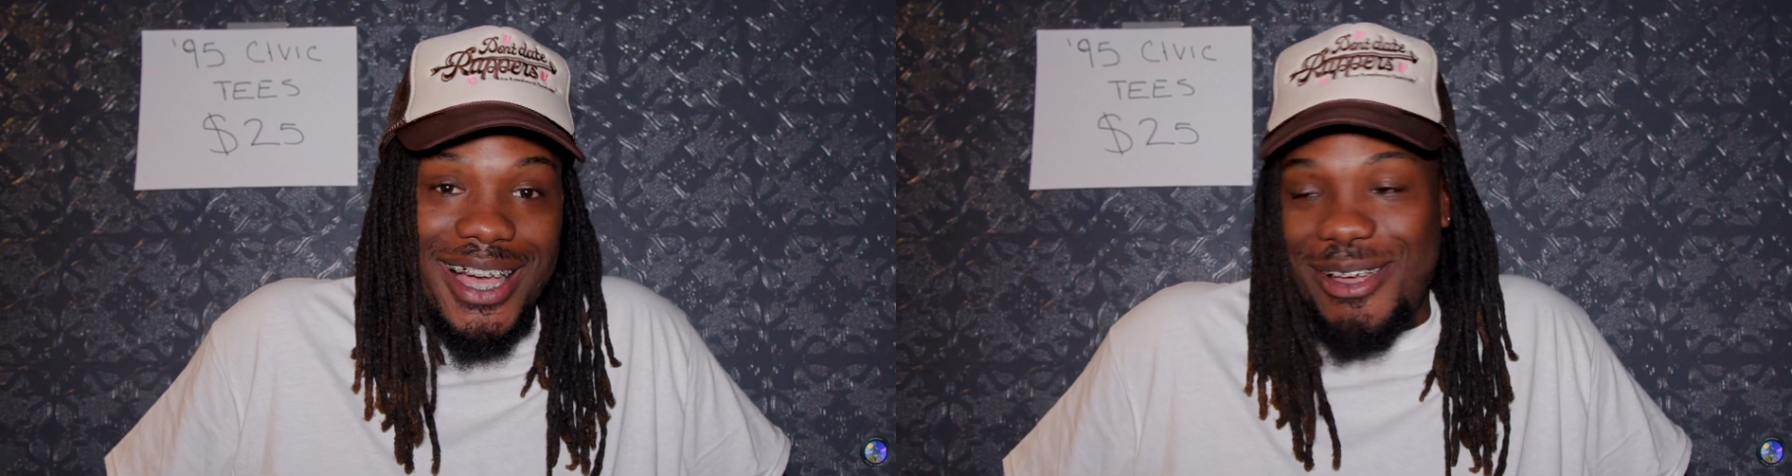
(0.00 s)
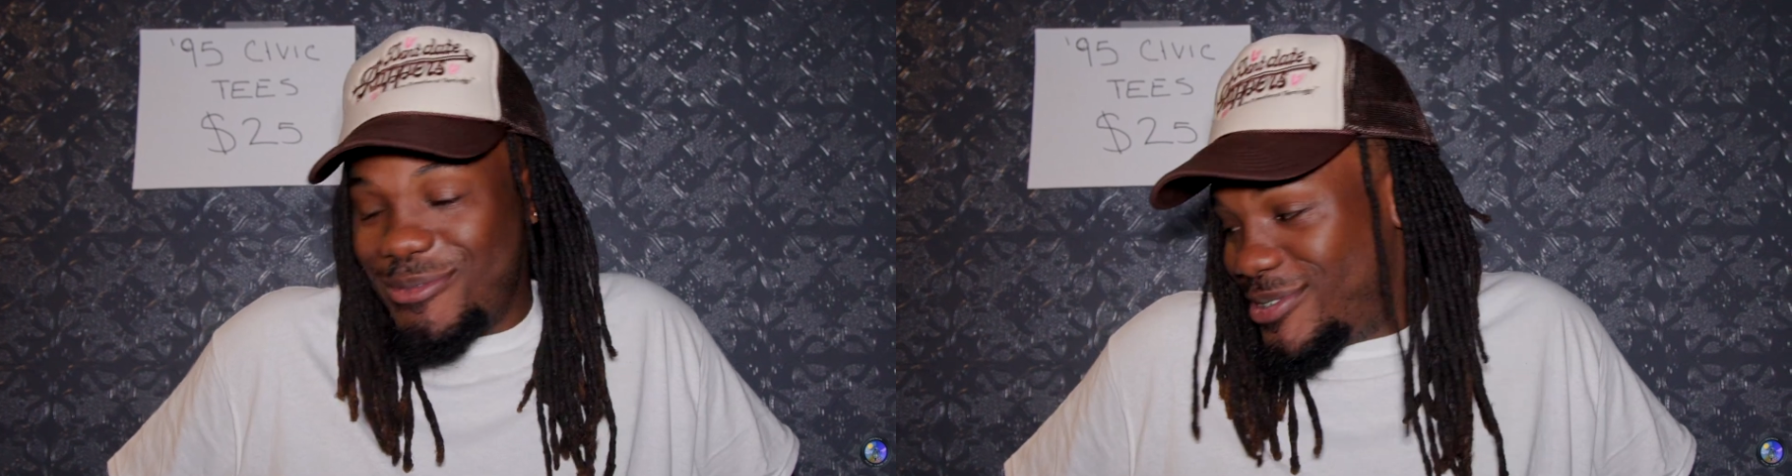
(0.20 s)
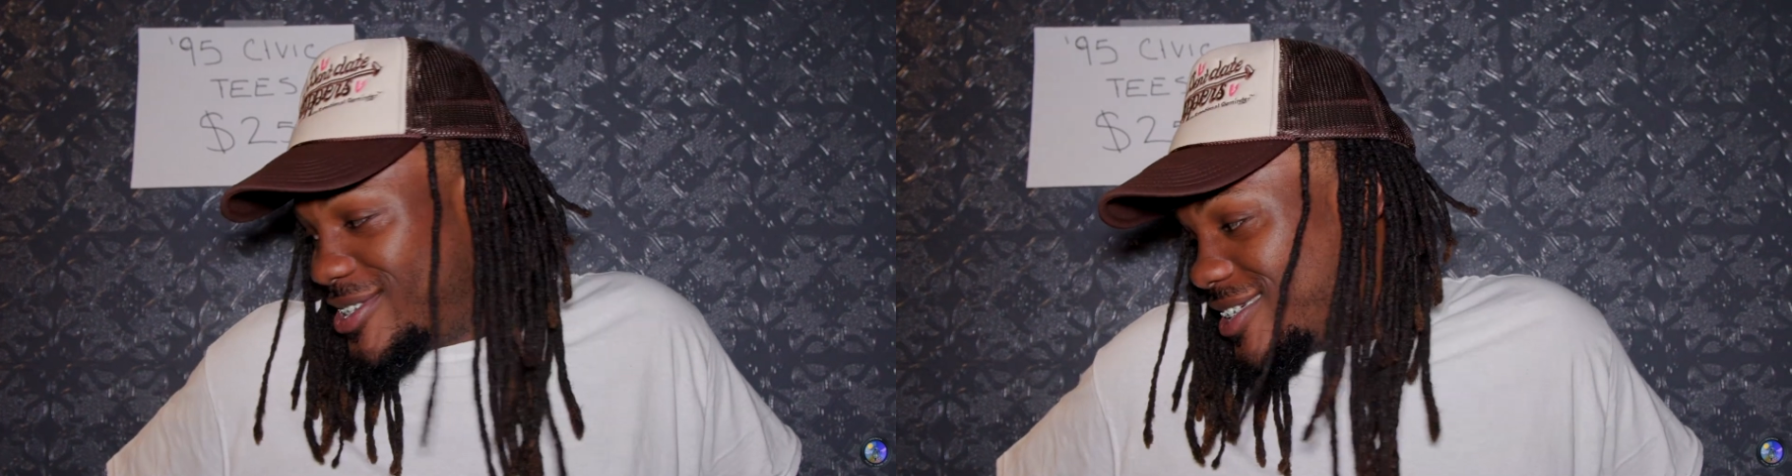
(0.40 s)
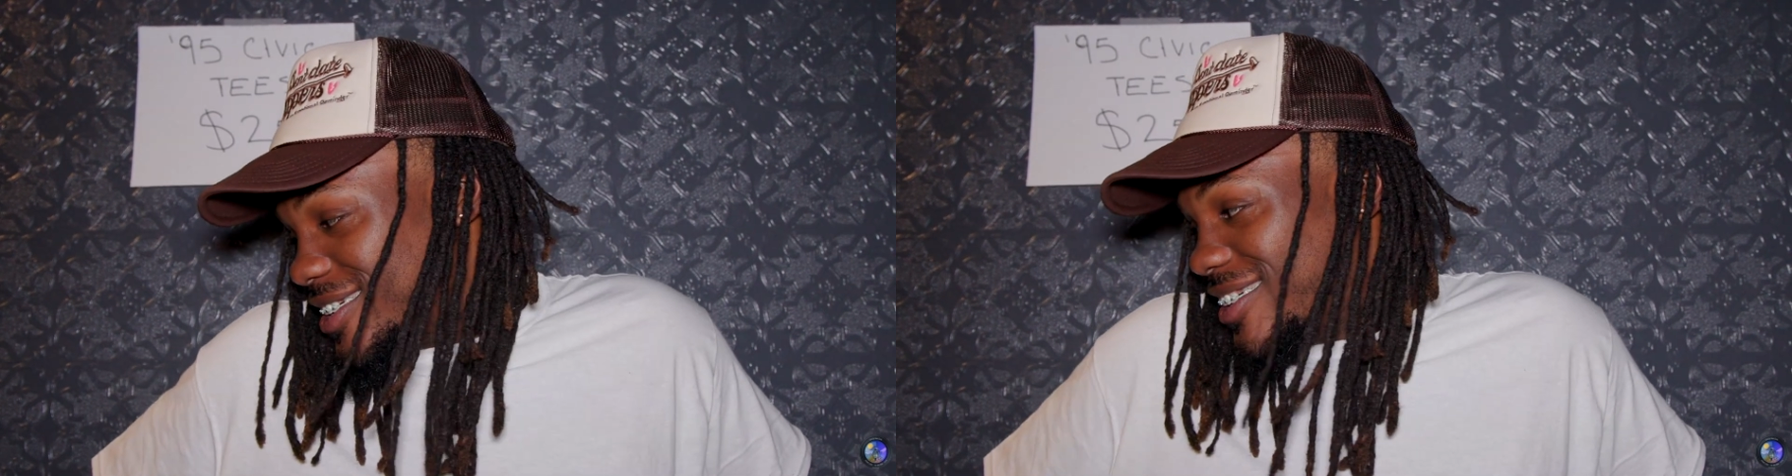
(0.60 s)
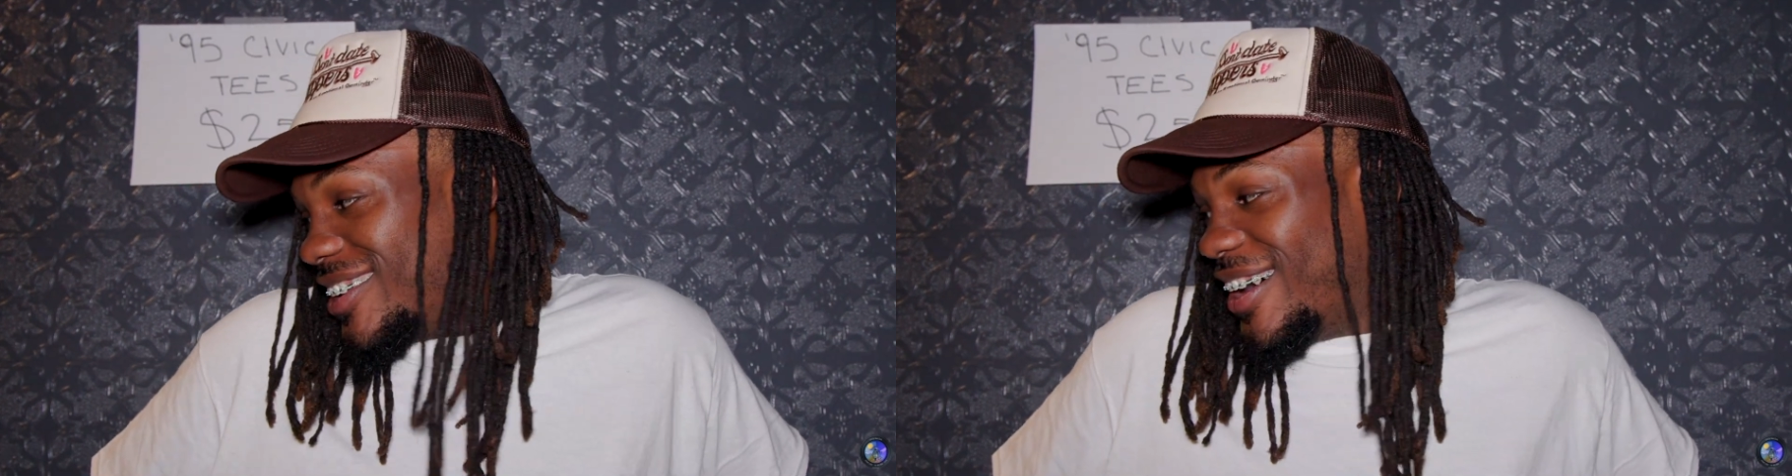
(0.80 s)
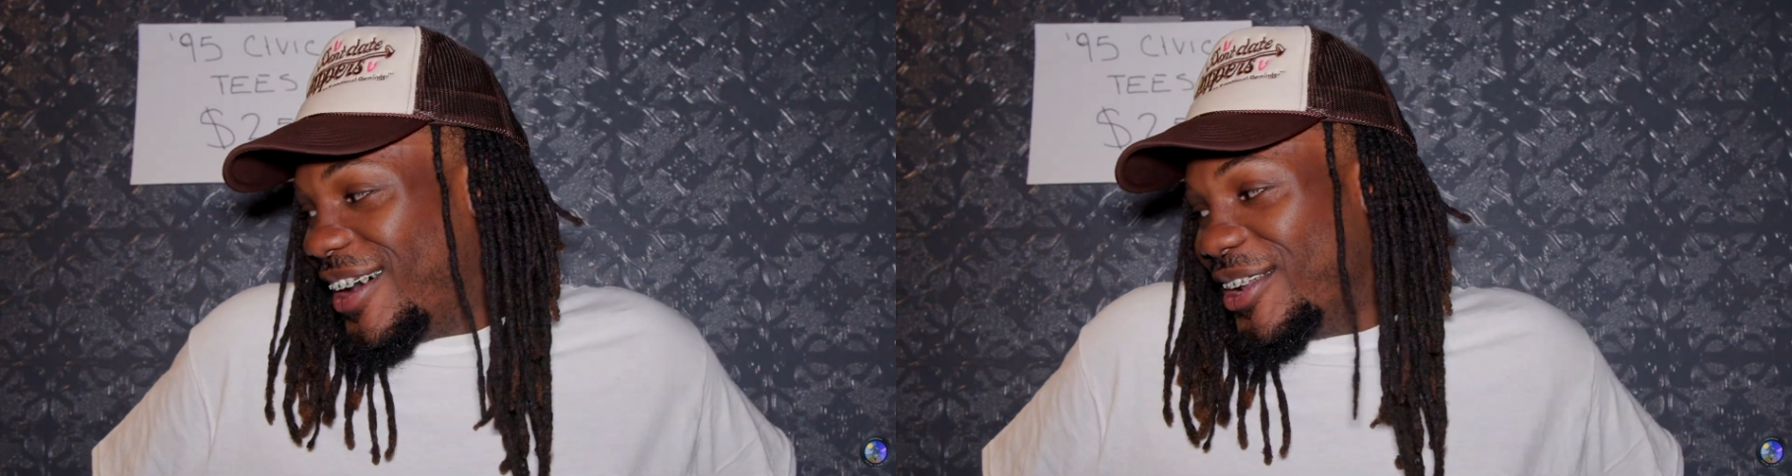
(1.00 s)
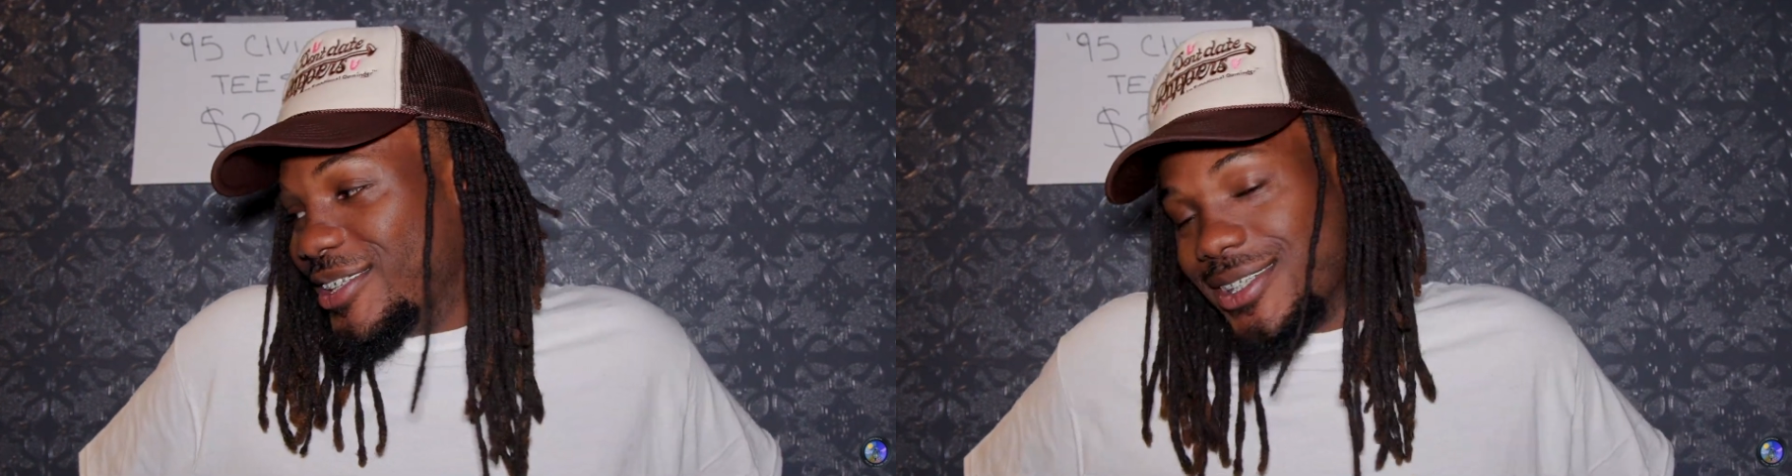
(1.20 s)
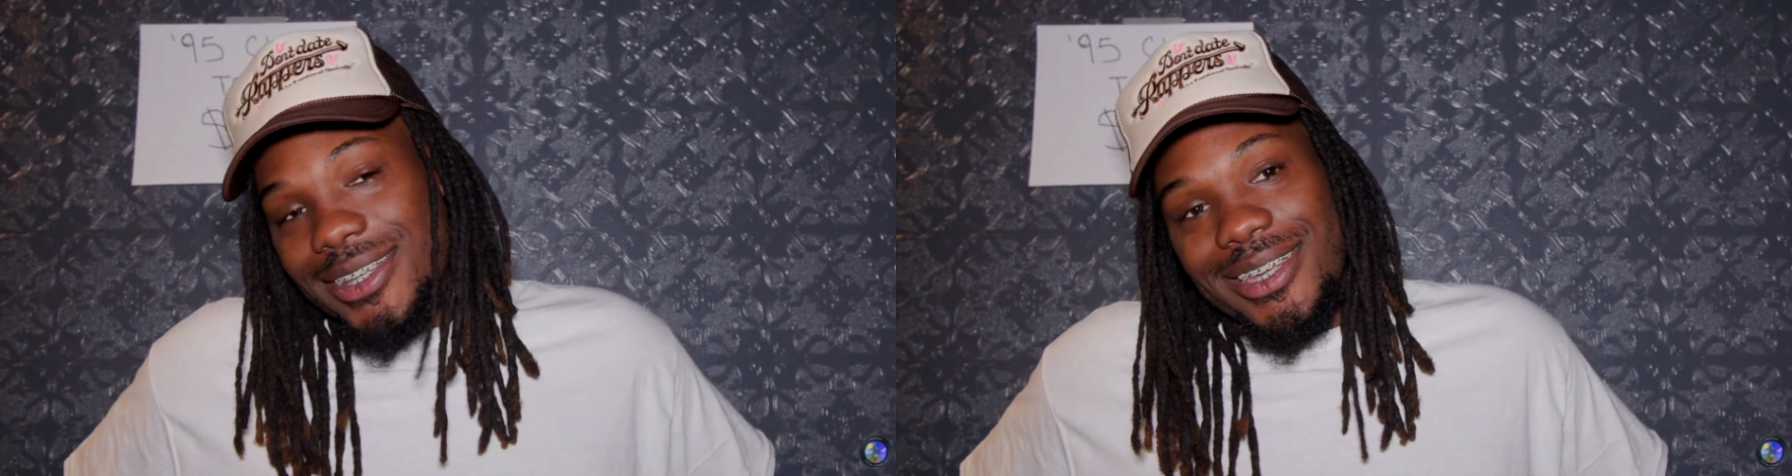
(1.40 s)
times.
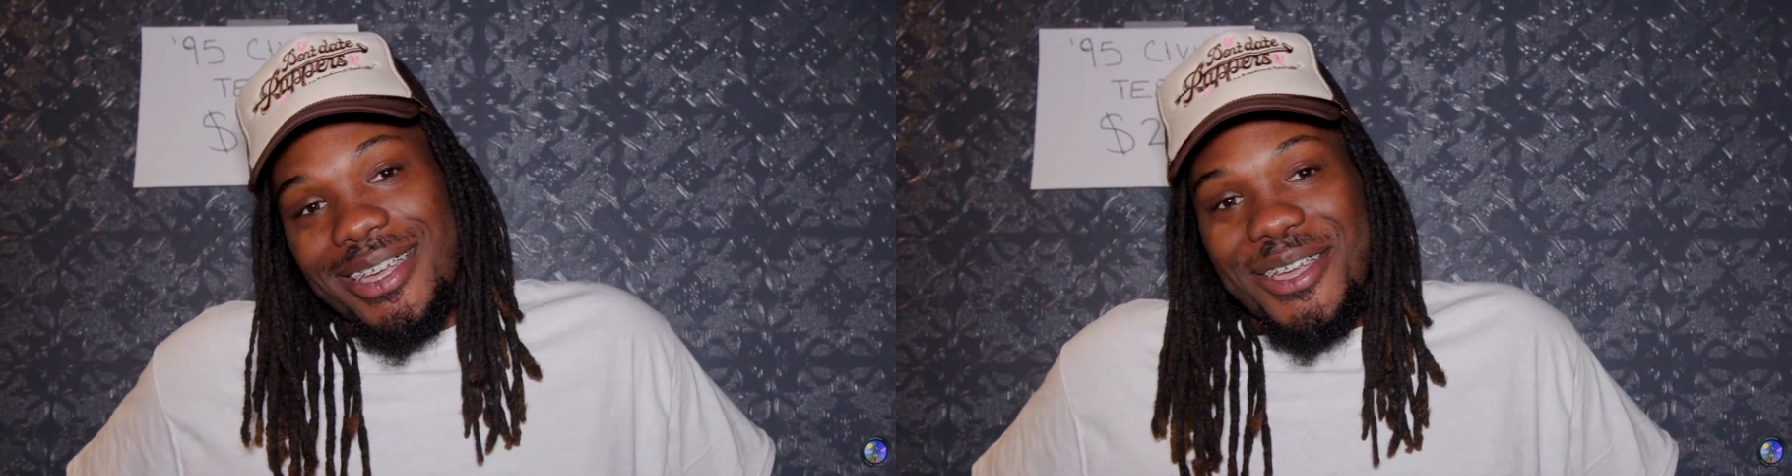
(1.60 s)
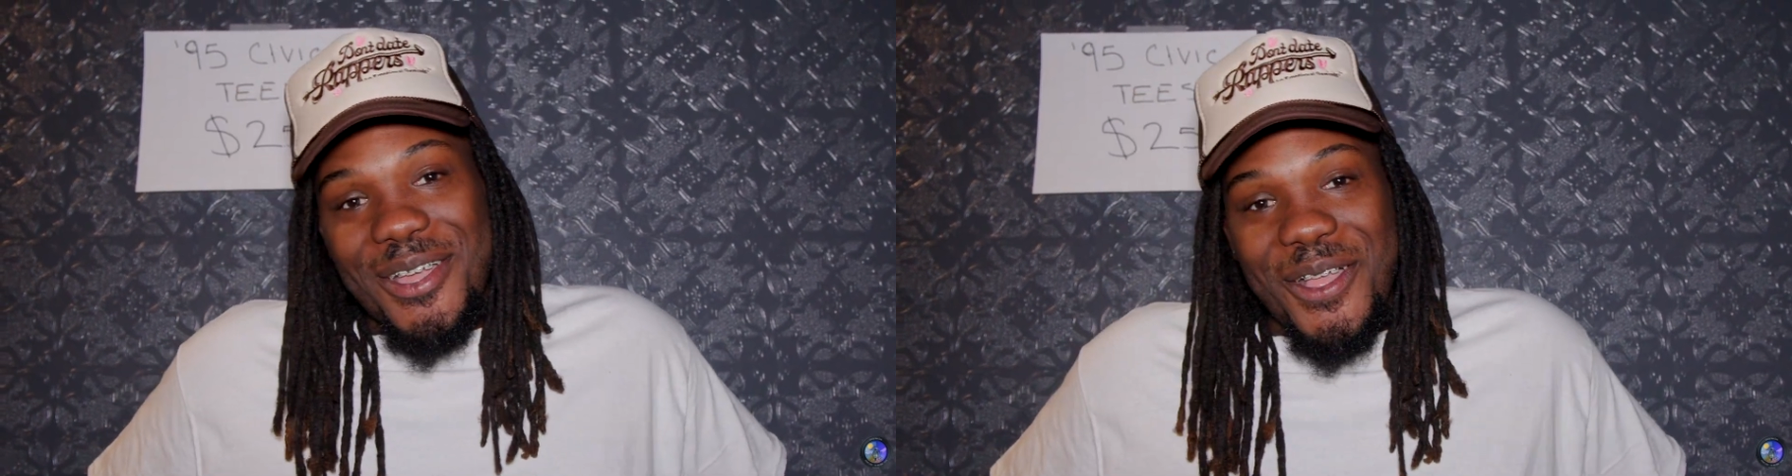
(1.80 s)
Honestly.